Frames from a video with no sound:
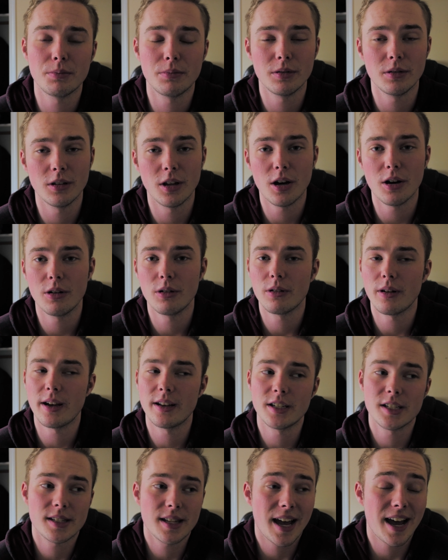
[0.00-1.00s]
below
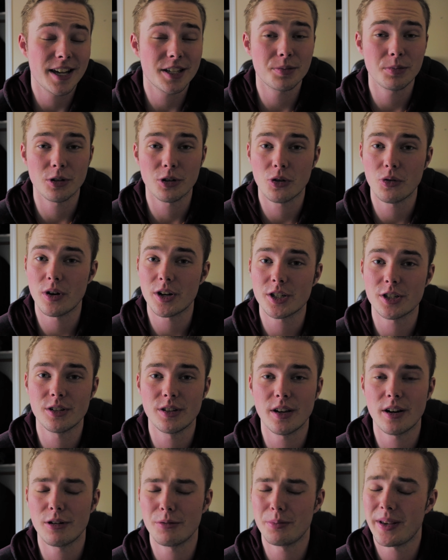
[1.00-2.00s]
and just ask me your question
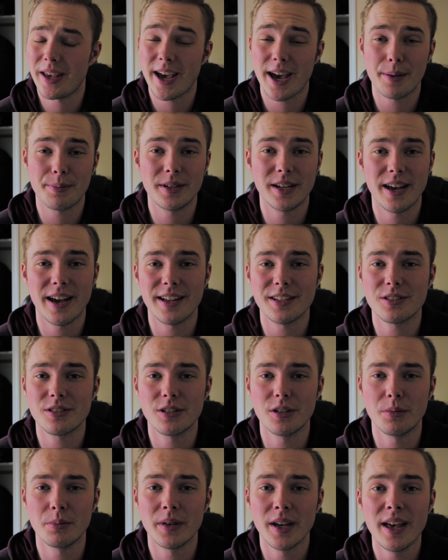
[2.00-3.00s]
there. I'd be happy to answer
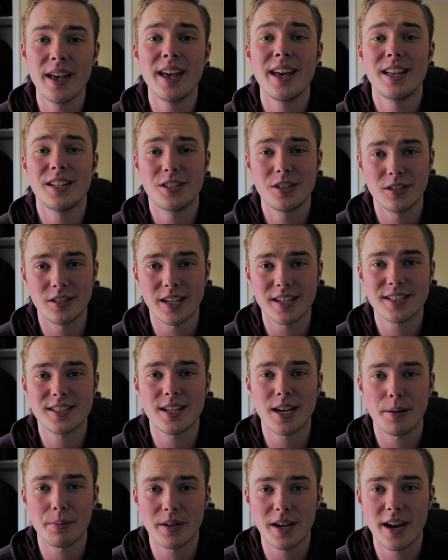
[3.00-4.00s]
them. Till next
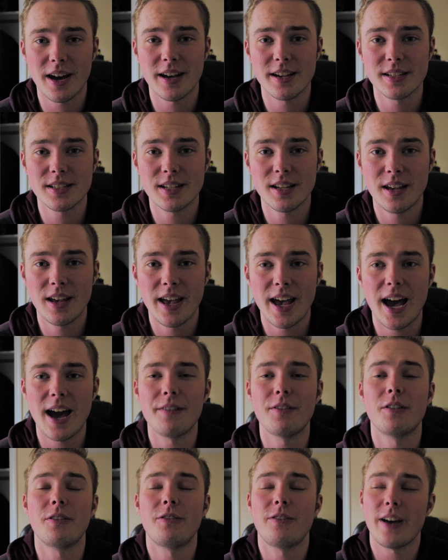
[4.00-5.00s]
time, guys,
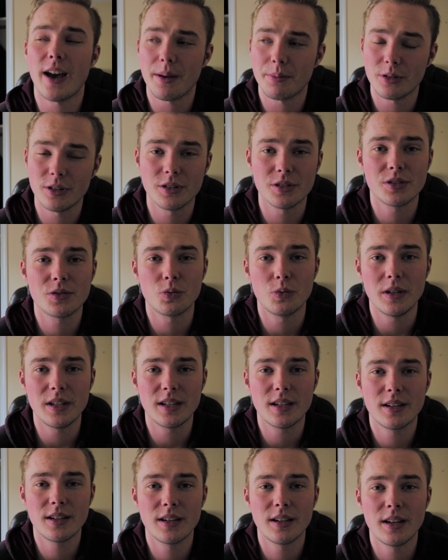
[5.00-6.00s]
have a fabulous
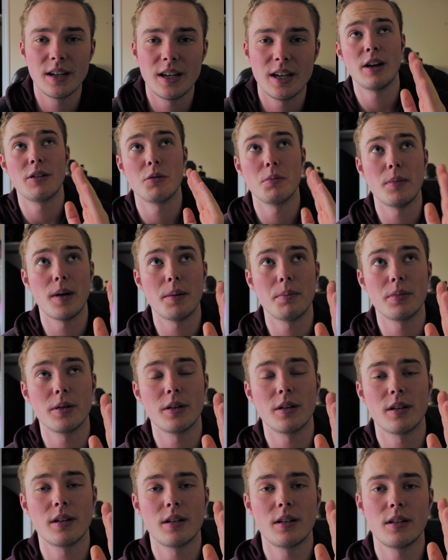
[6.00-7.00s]
week.
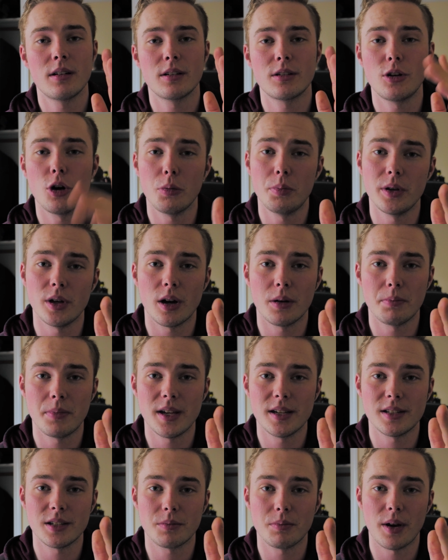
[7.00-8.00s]
Remember, go beyond
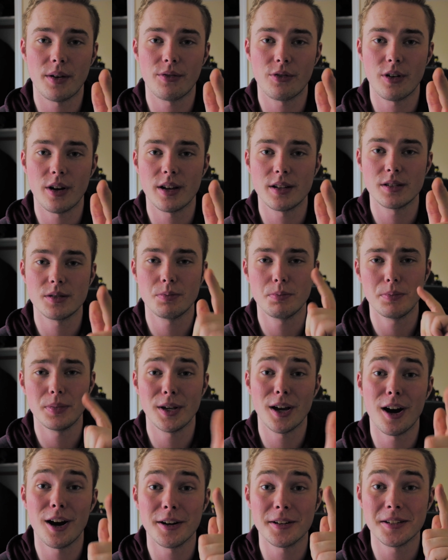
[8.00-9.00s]
basic, my friends.
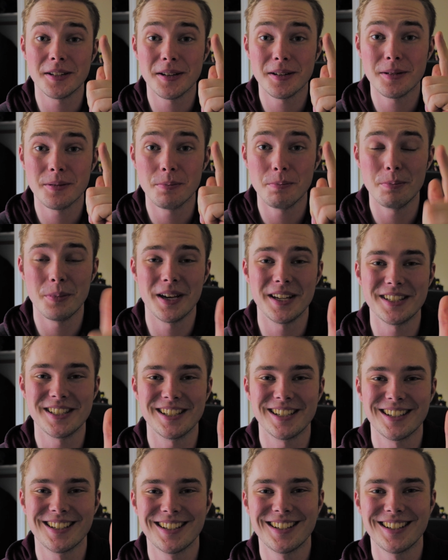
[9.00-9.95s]
Beyond basic.